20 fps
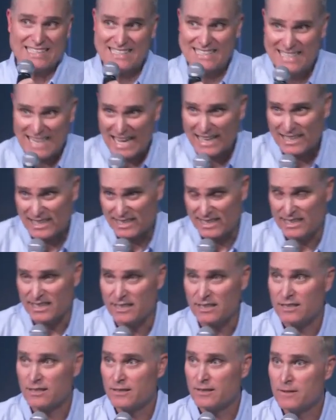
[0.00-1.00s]

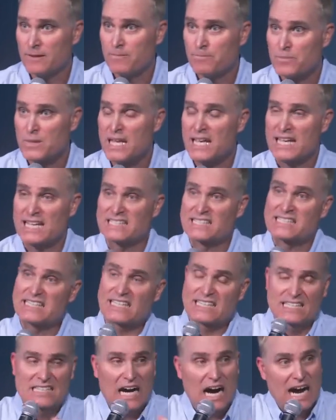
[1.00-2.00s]
identity is
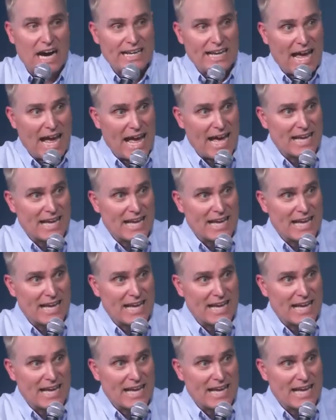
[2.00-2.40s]
that God